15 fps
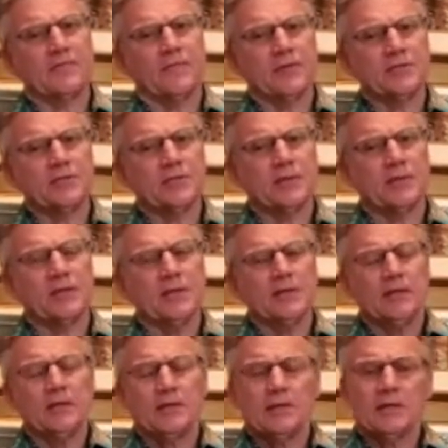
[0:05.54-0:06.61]
physically,
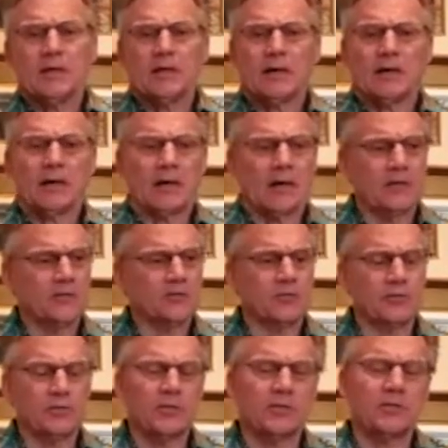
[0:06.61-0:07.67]
uh, I just
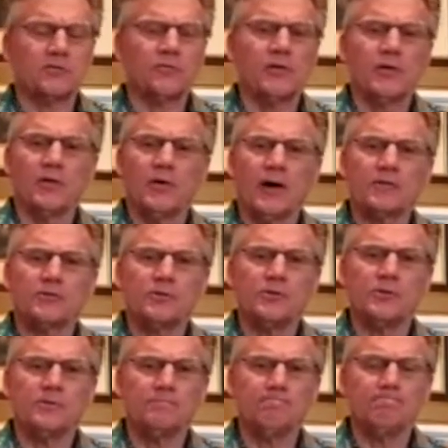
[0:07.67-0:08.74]
want to send this video out to
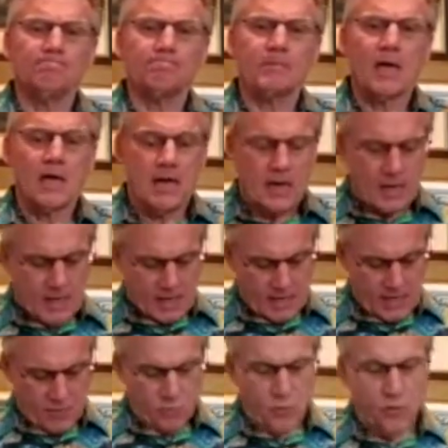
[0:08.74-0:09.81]
you.
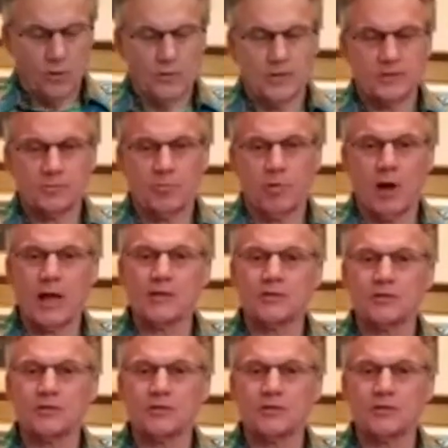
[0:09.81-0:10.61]
I wore this bright